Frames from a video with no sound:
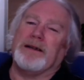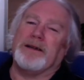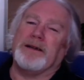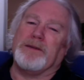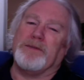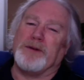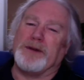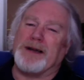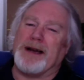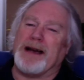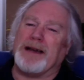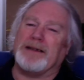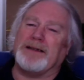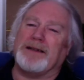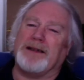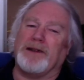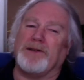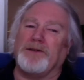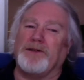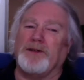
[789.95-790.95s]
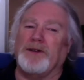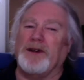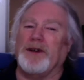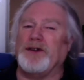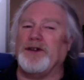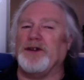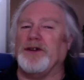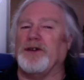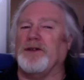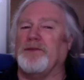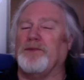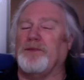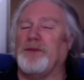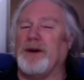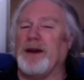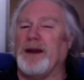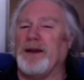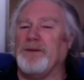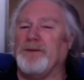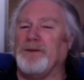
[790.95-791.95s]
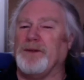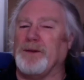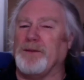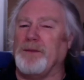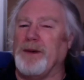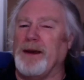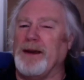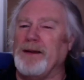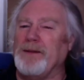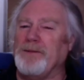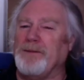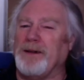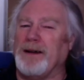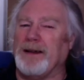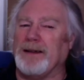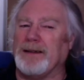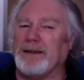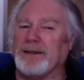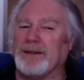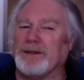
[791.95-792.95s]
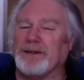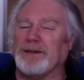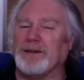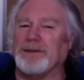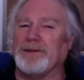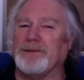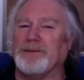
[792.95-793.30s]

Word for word: the monastic tradition of praying for benefactors?